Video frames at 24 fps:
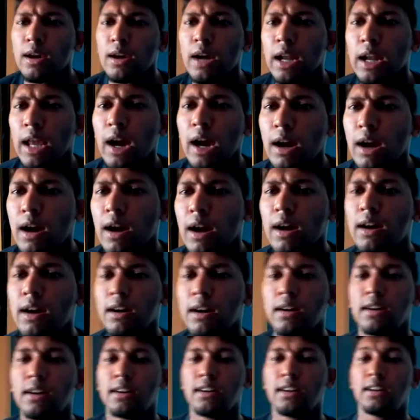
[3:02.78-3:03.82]
Kadak!
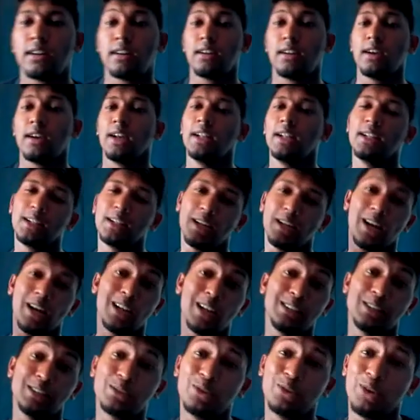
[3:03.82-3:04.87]
And then the
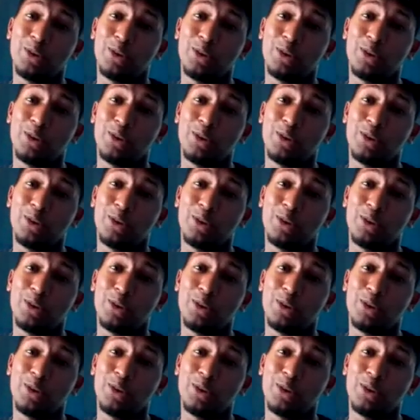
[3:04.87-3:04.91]
cards is